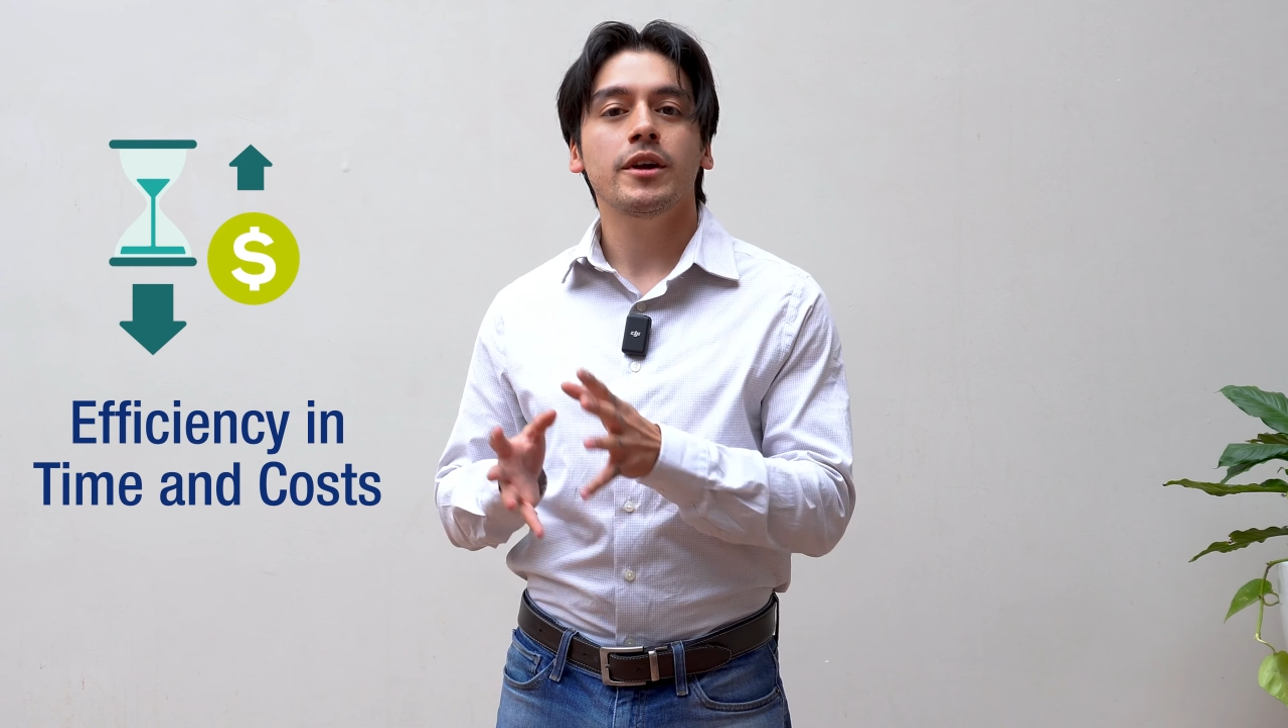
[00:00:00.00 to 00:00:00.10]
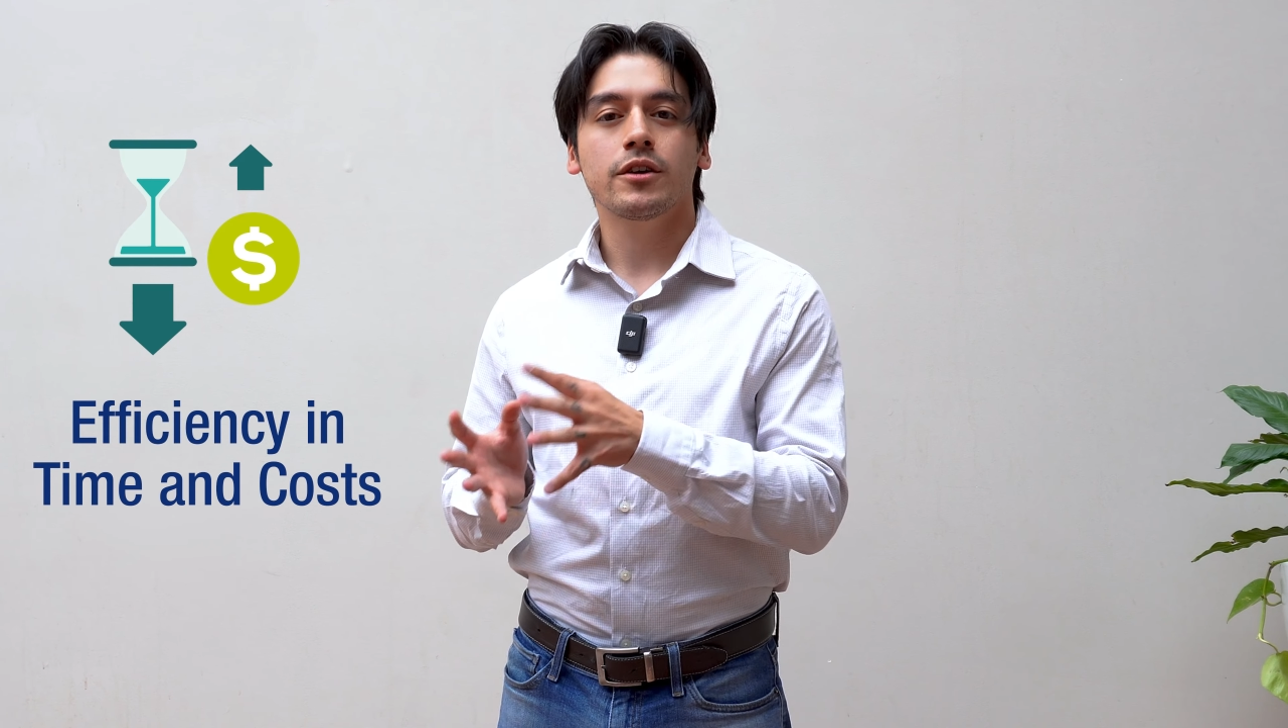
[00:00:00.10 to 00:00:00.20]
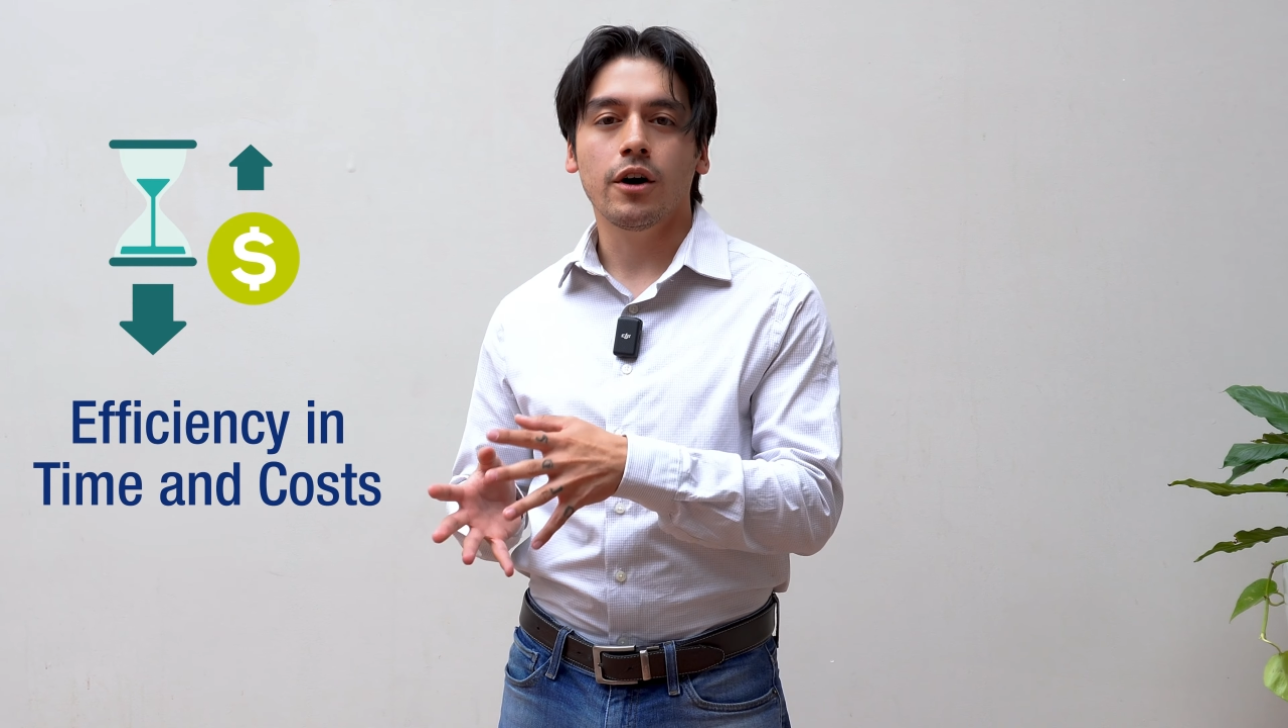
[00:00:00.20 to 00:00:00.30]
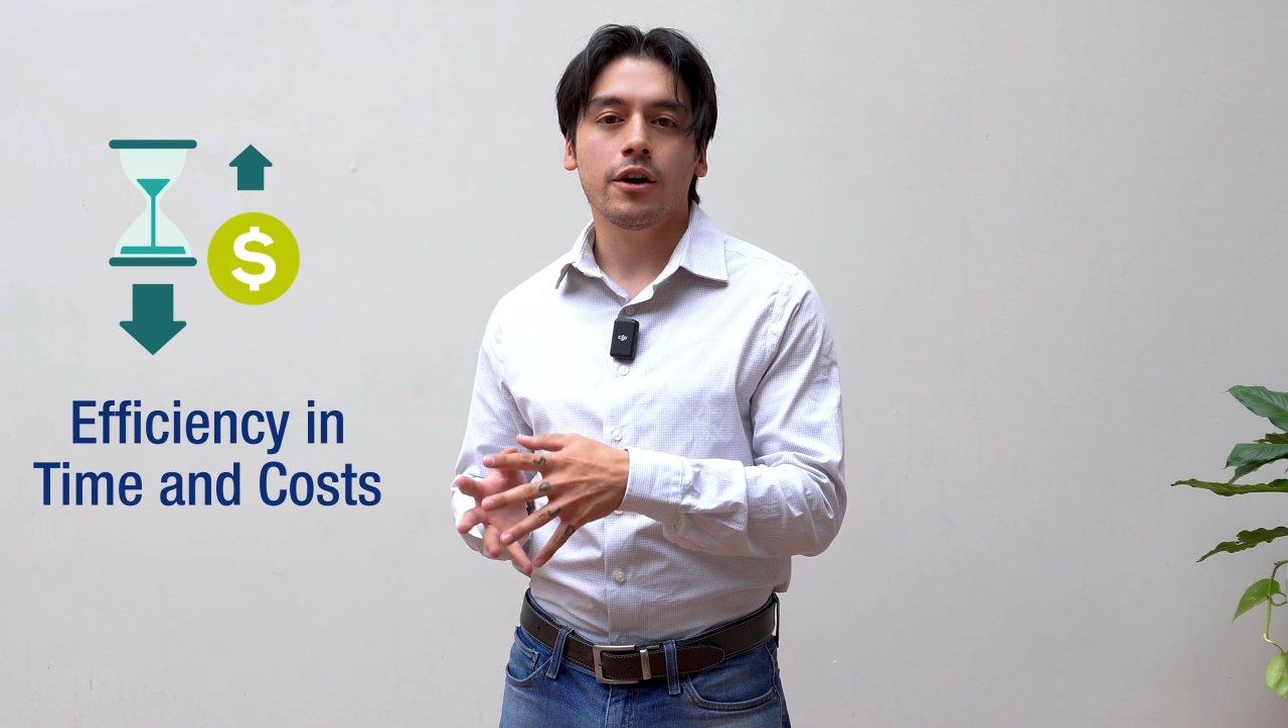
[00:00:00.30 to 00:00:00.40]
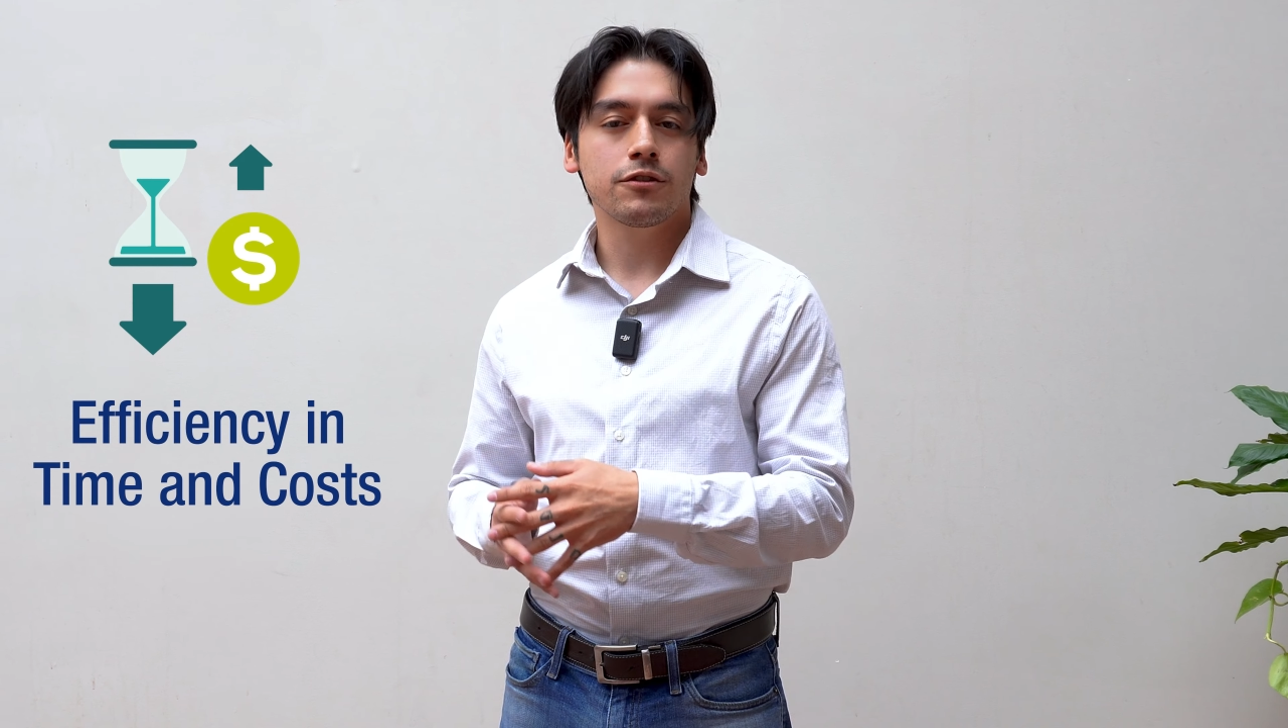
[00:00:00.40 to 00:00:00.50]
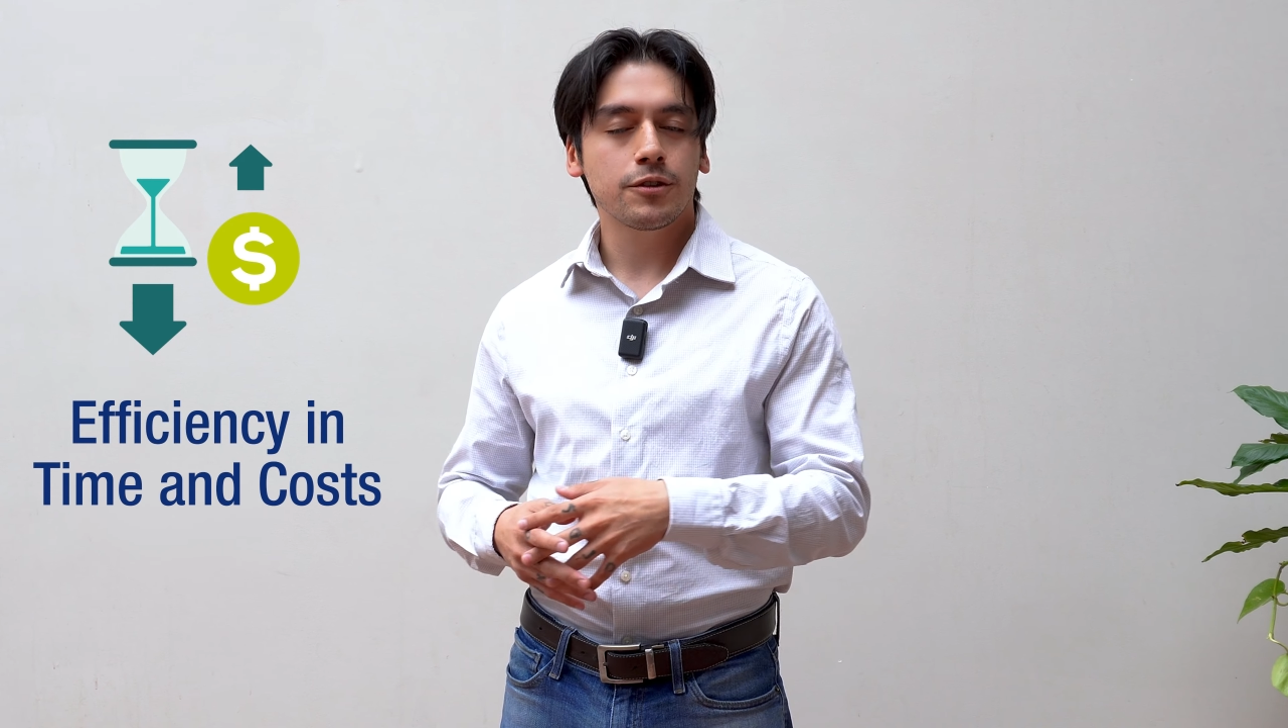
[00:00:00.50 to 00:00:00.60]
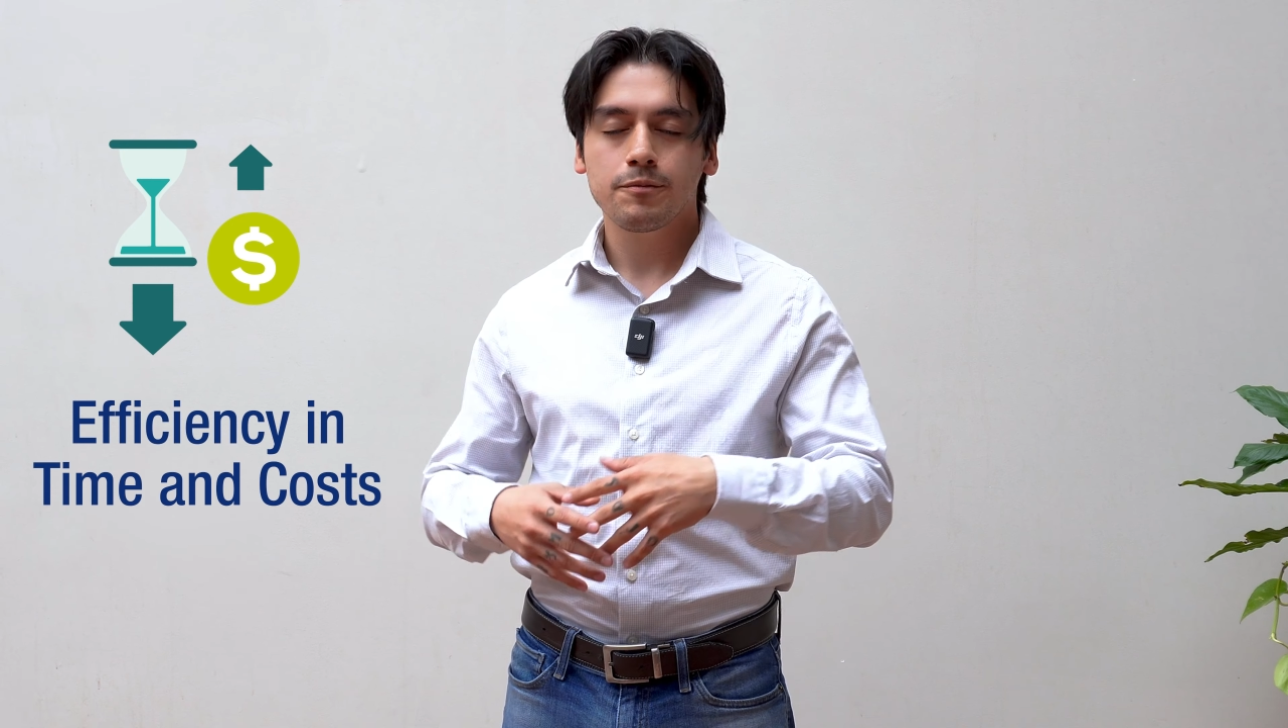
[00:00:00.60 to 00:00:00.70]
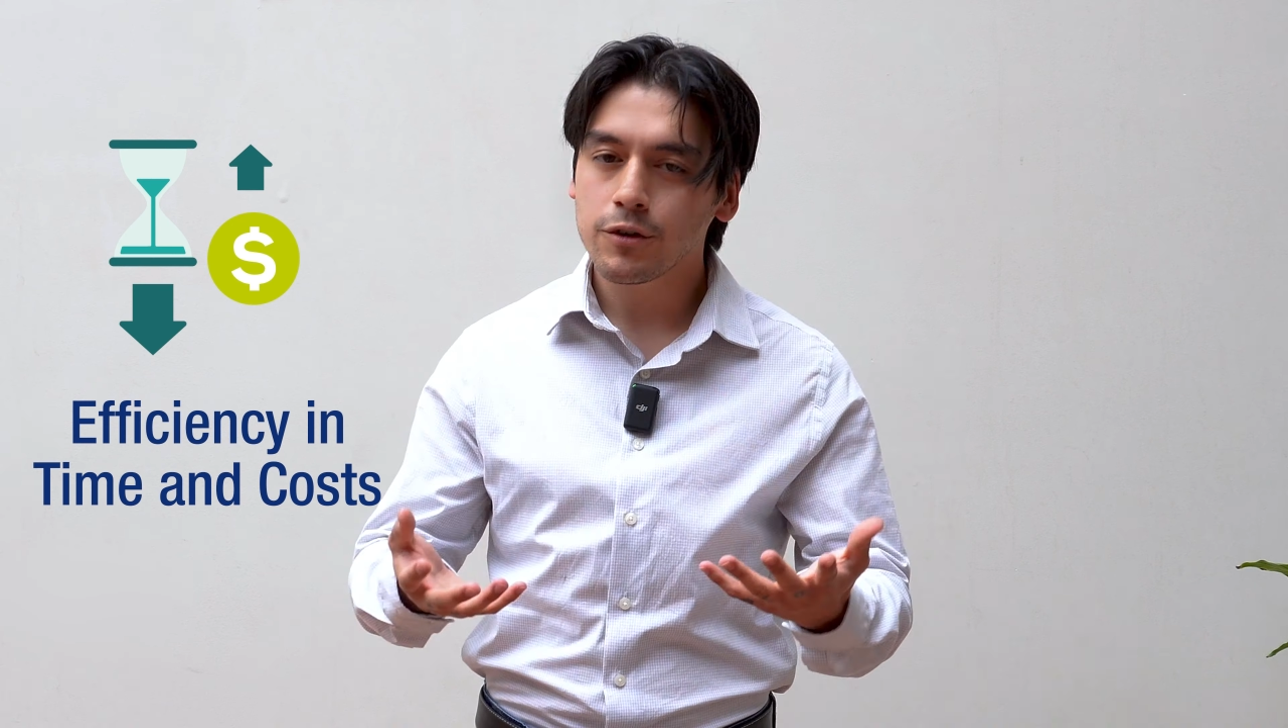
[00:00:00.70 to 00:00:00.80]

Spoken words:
and cost.